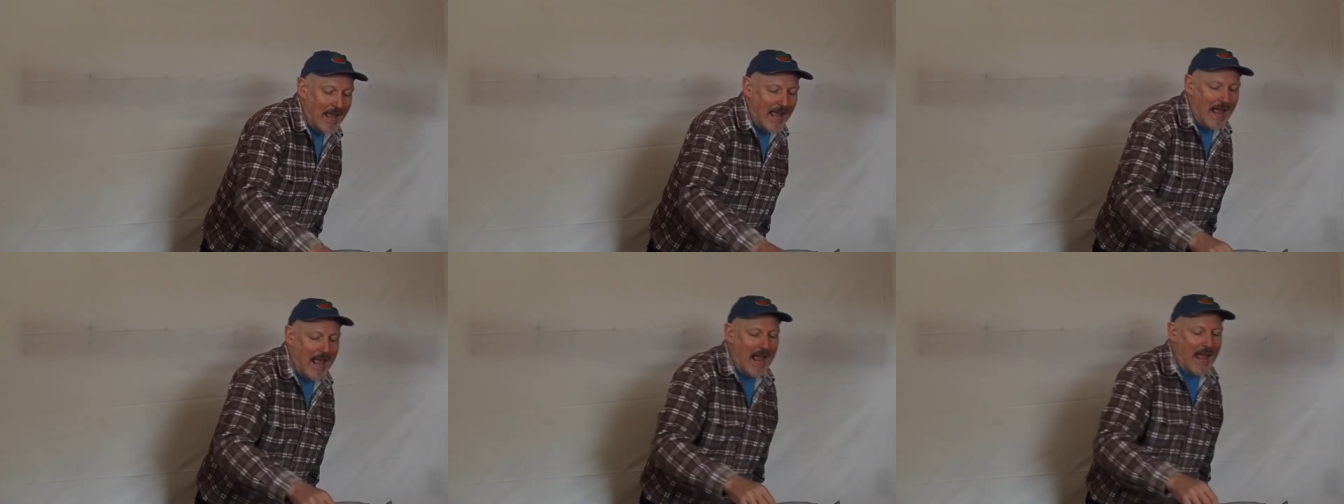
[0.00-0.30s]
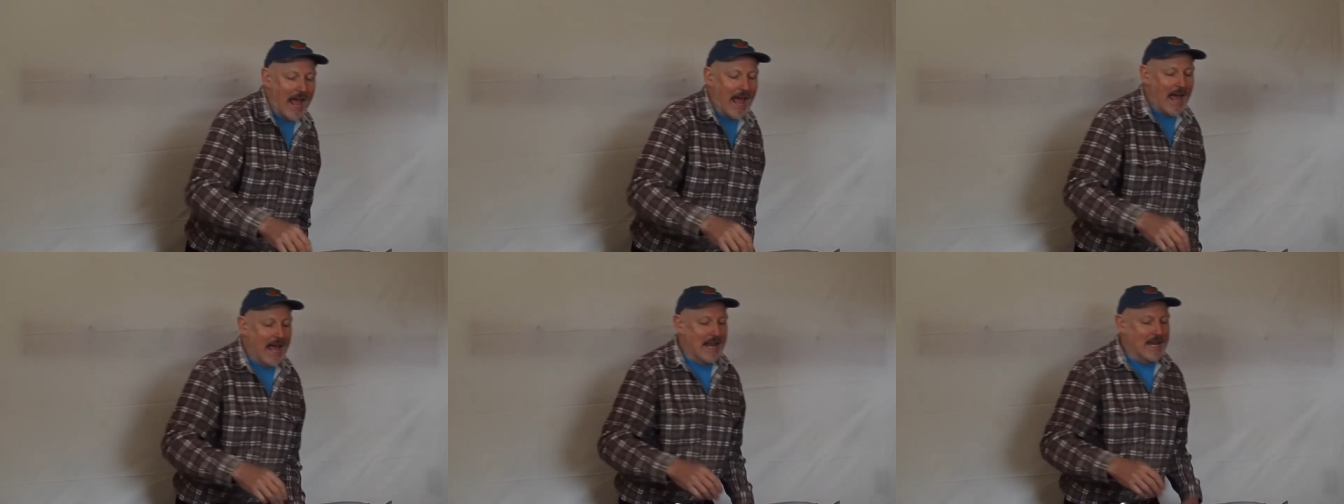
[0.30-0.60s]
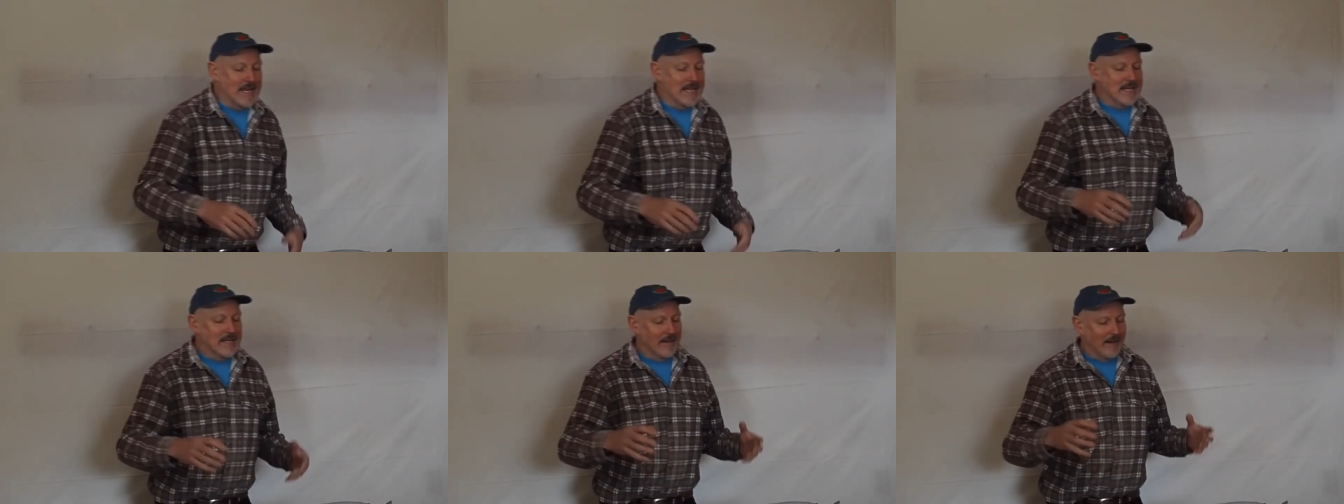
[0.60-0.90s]

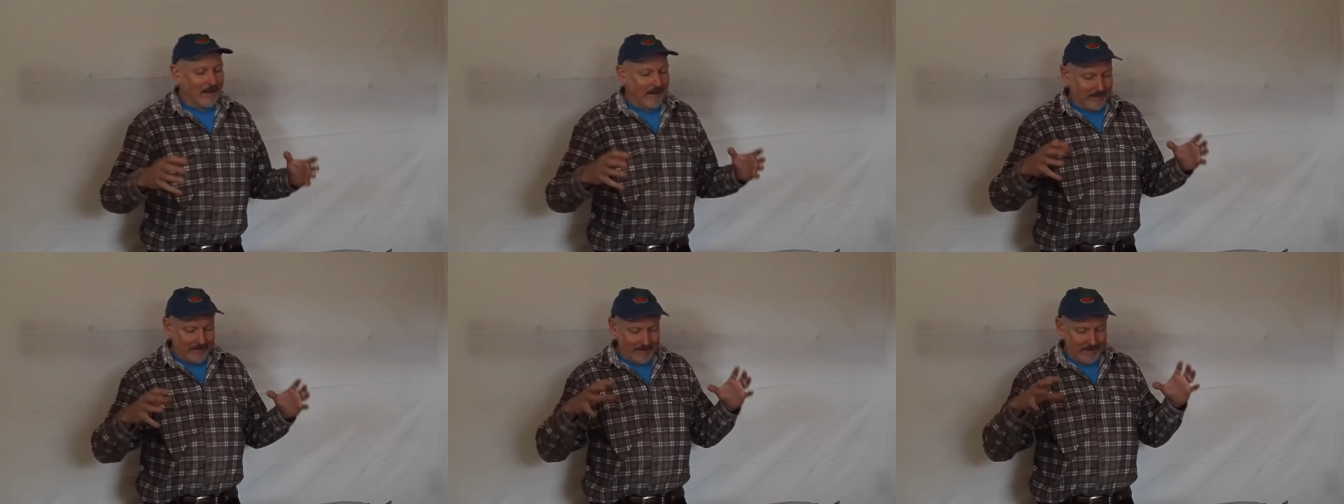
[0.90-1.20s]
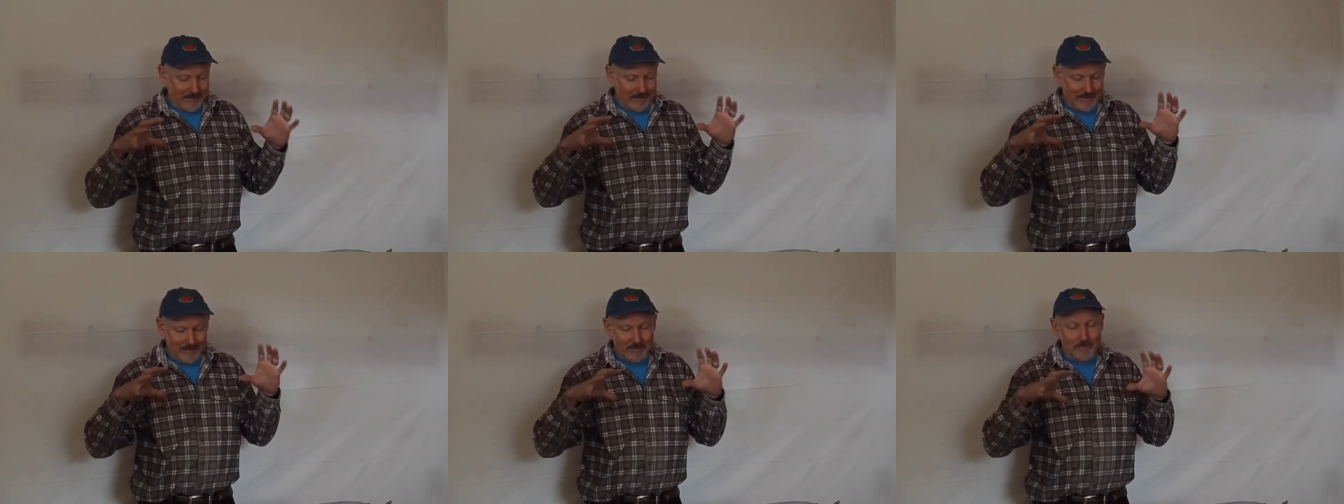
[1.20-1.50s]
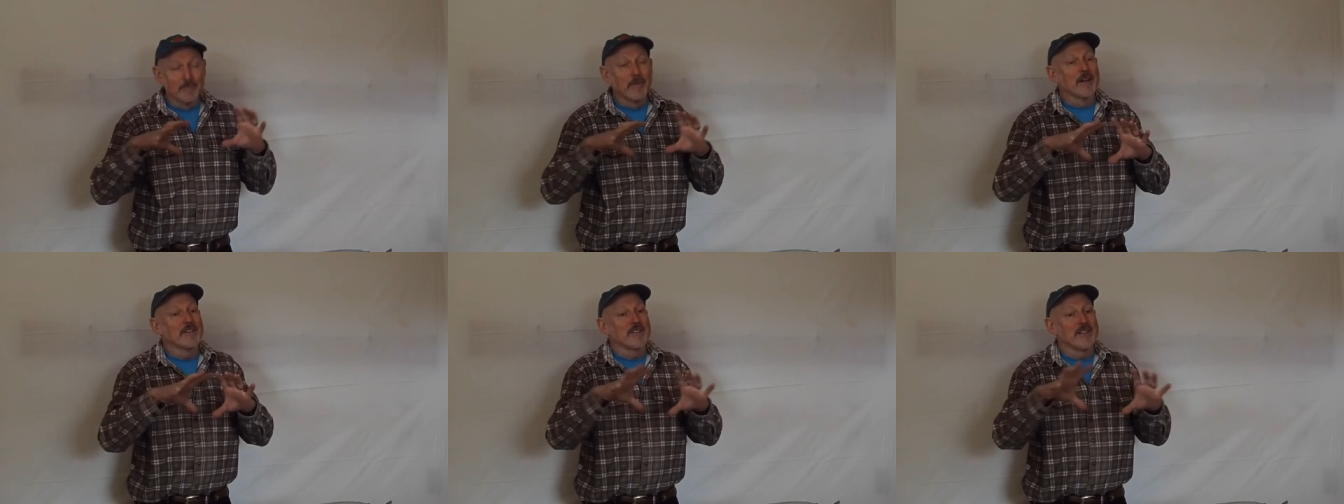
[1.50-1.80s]
And it's
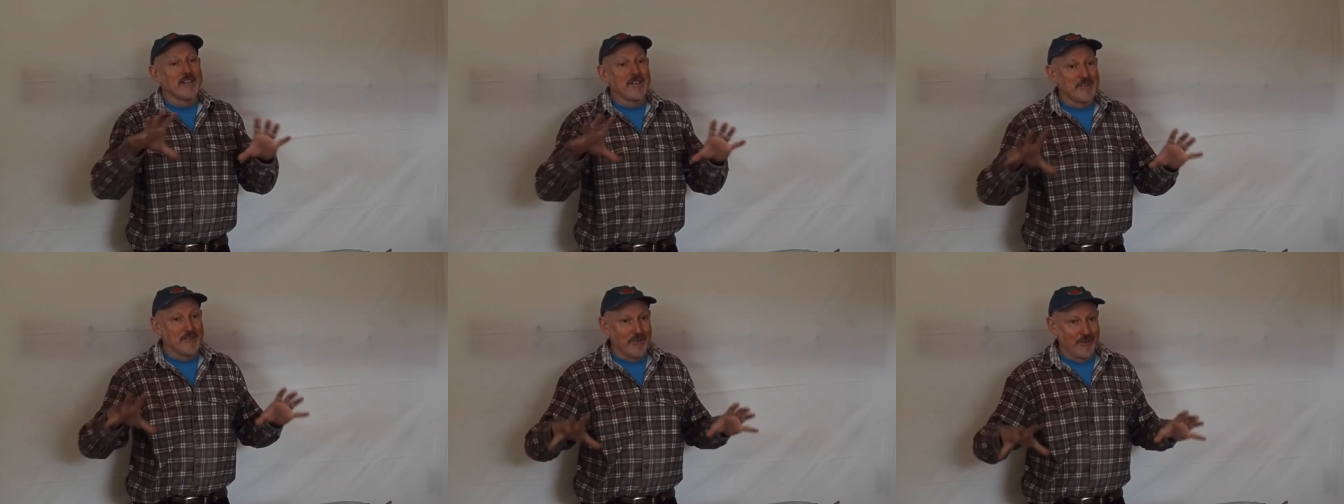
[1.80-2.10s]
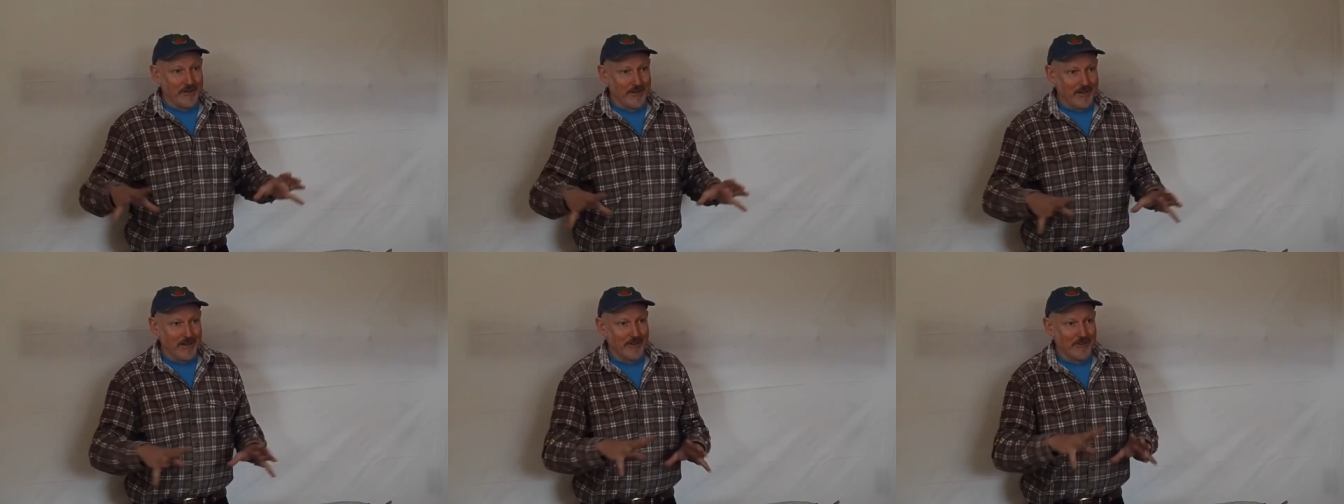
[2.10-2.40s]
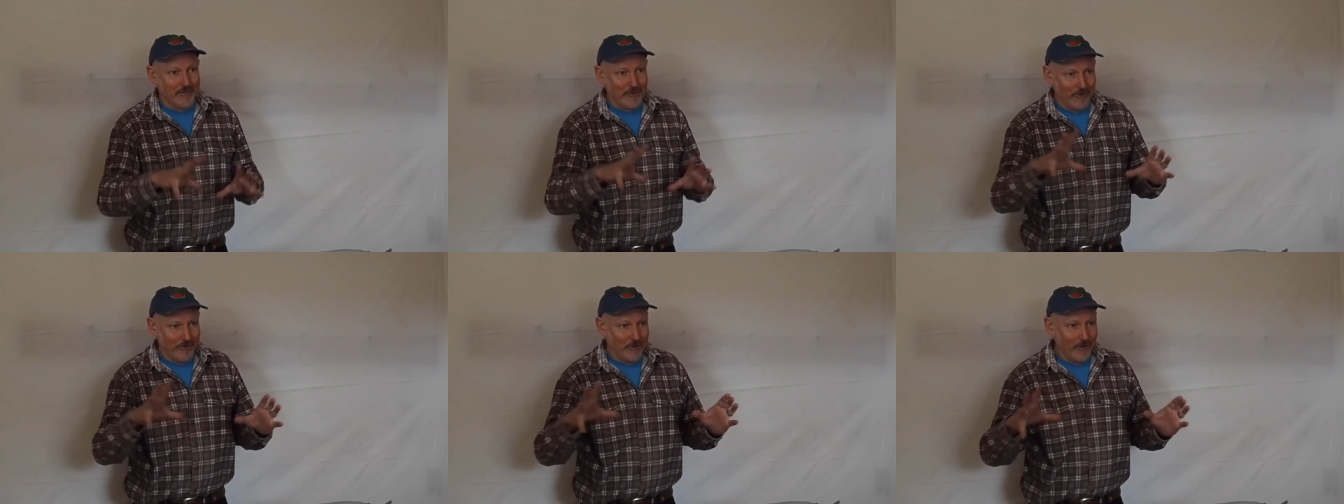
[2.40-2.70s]
much easier to
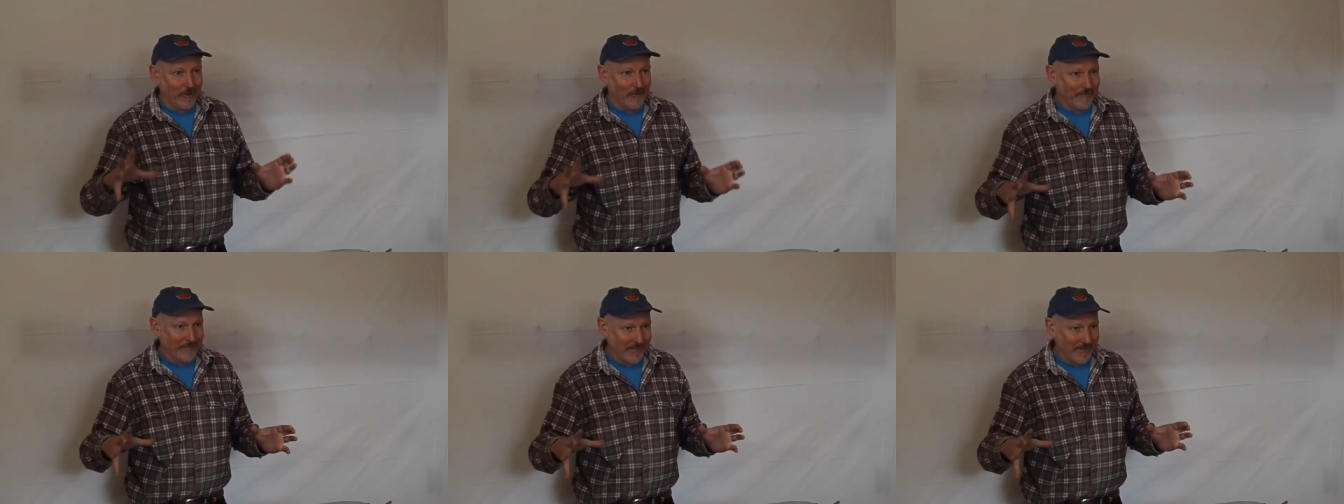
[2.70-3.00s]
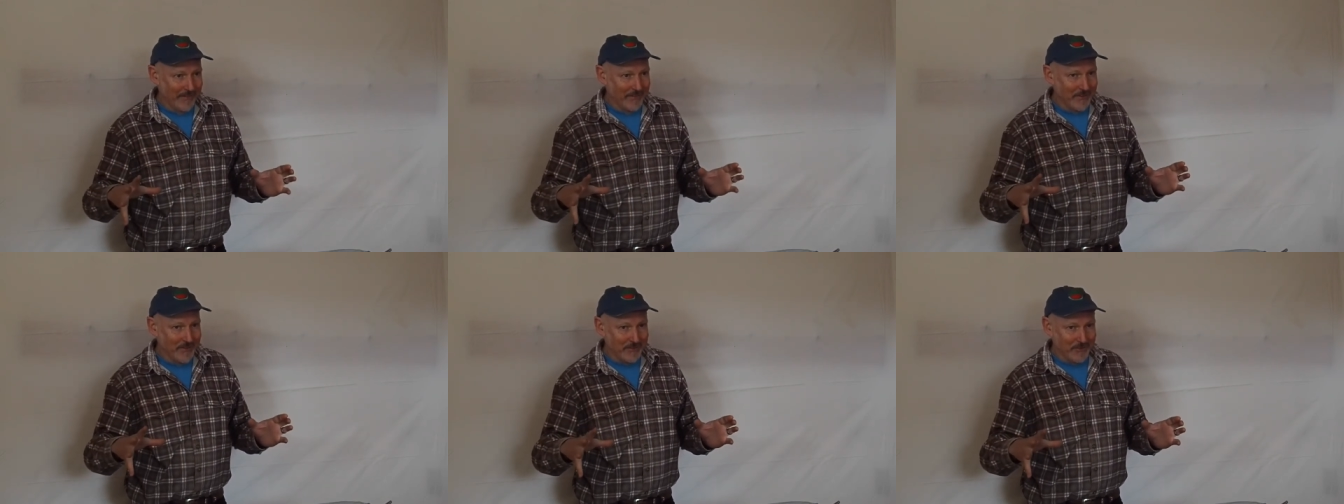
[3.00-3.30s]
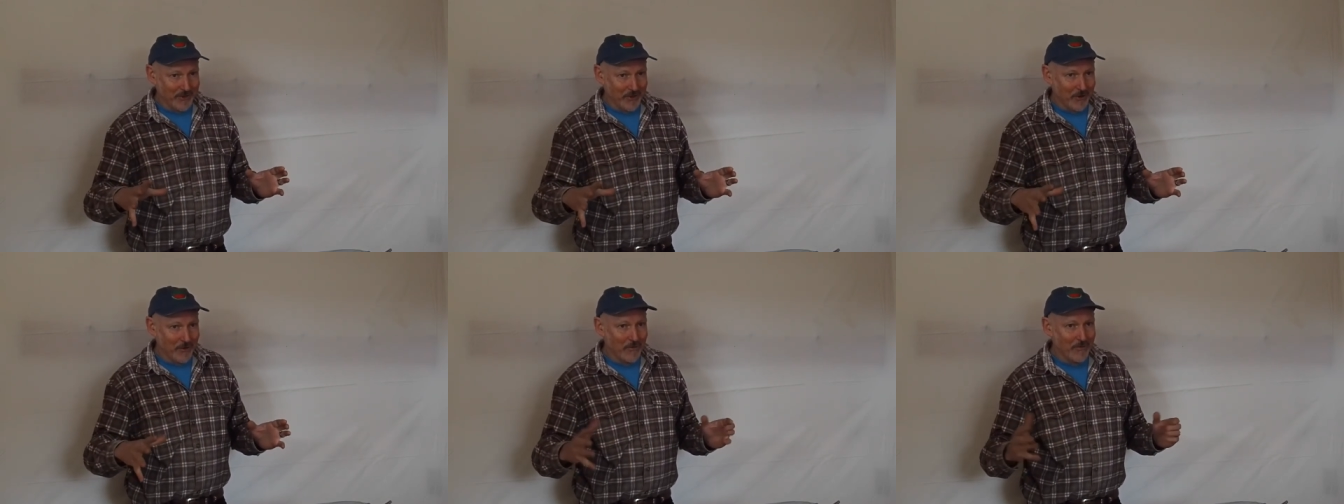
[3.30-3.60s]
control on the
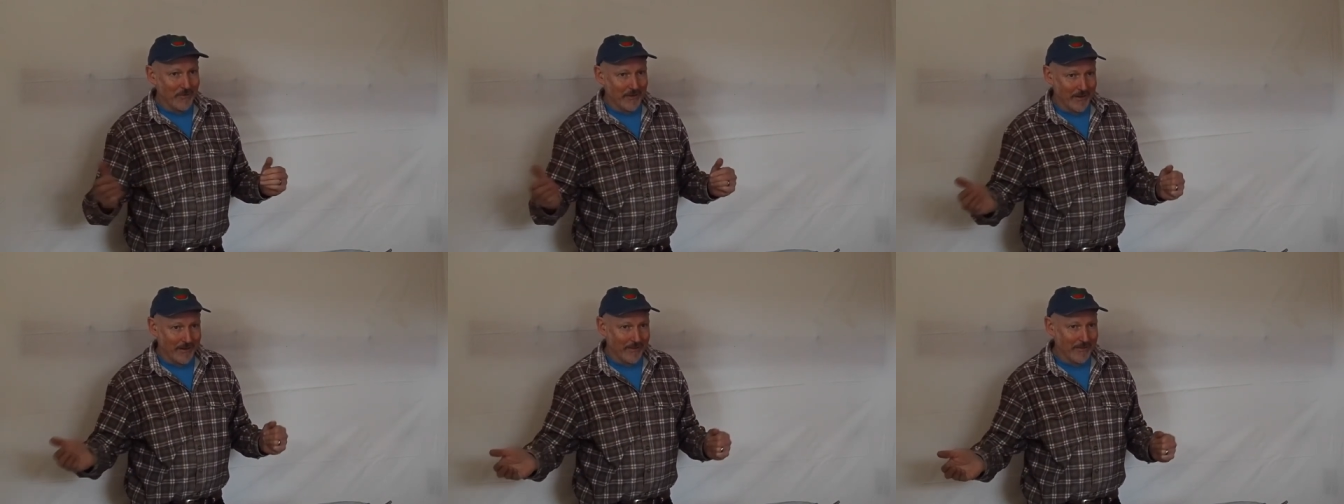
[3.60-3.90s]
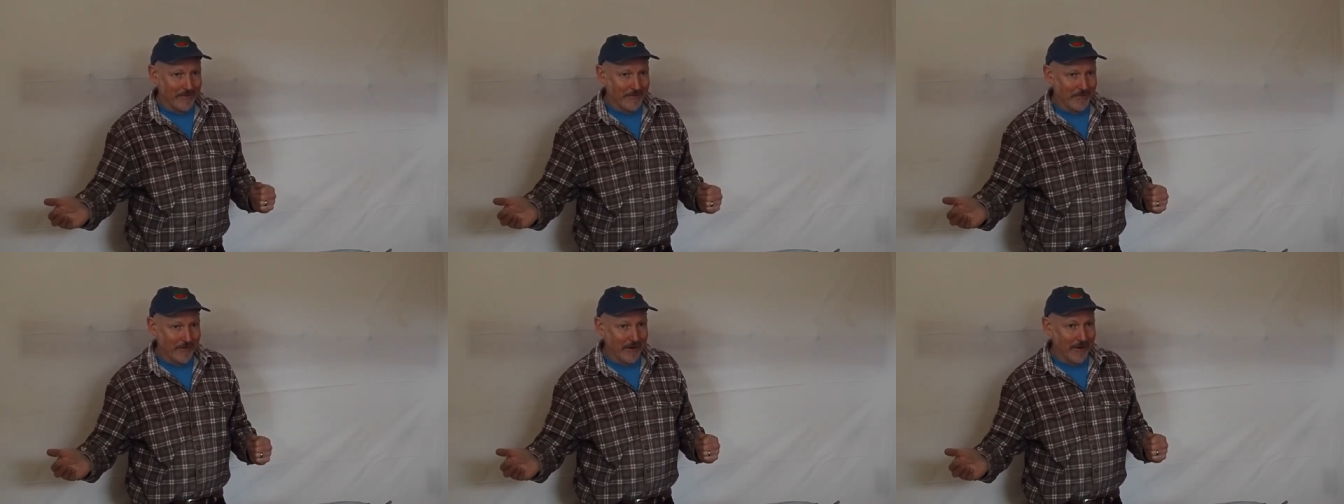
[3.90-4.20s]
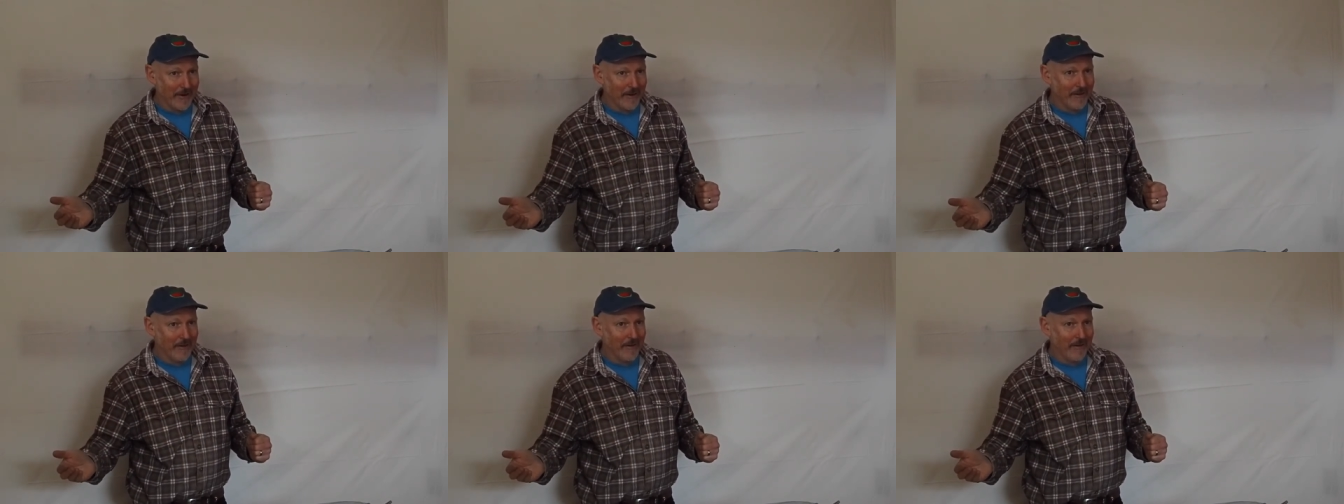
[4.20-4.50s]
stove than on the
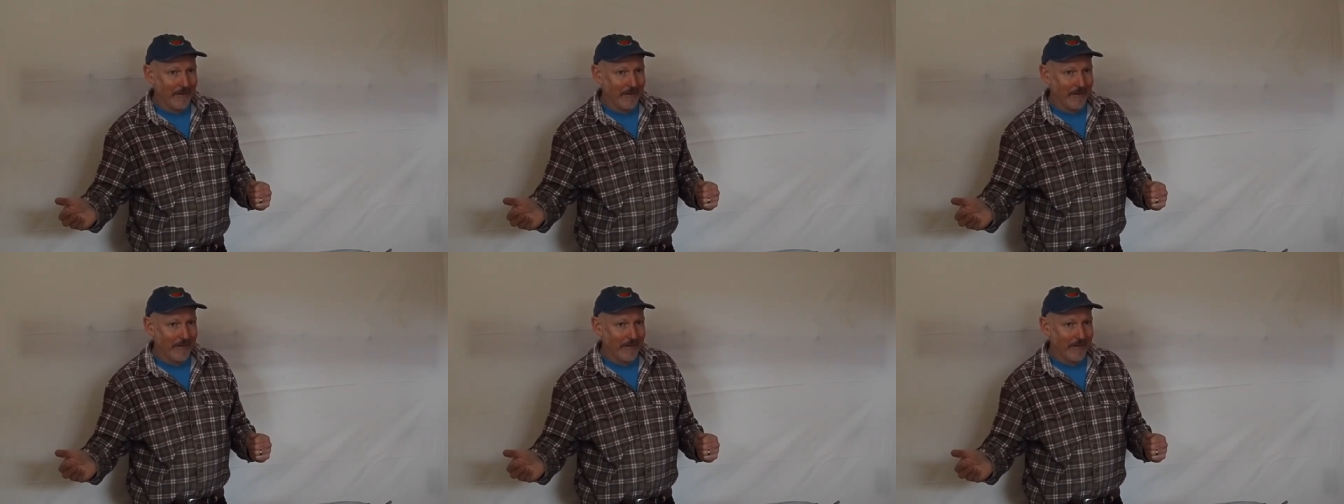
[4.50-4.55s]
fire.